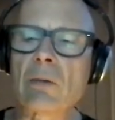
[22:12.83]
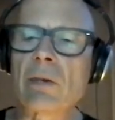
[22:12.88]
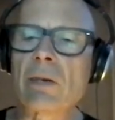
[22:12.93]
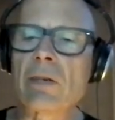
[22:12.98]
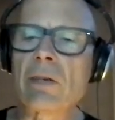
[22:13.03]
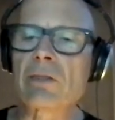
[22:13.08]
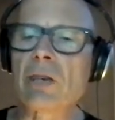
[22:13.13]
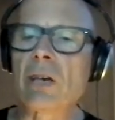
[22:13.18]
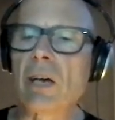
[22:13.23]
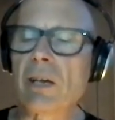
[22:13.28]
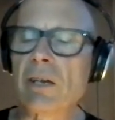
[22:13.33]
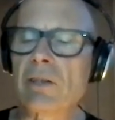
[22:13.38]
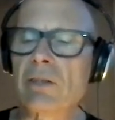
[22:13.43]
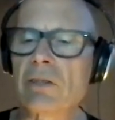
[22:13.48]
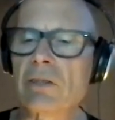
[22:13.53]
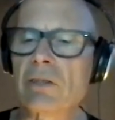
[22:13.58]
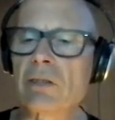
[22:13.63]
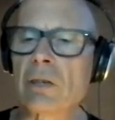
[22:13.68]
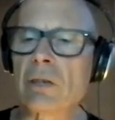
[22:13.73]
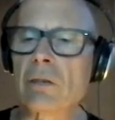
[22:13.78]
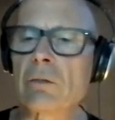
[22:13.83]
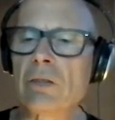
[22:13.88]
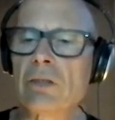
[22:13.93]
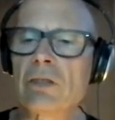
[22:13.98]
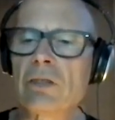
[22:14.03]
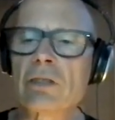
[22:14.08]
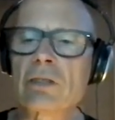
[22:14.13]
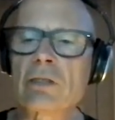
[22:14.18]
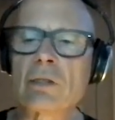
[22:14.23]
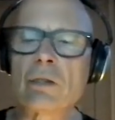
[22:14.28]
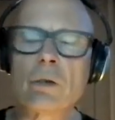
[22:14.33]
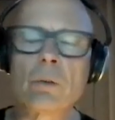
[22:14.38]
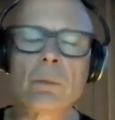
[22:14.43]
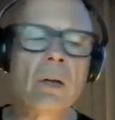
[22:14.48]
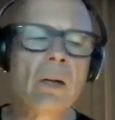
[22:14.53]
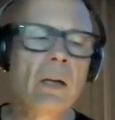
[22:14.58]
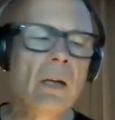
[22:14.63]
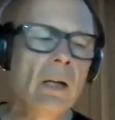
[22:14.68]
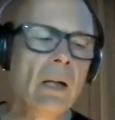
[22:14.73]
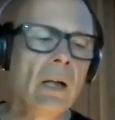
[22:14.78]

quite as hot as a south-facing slope.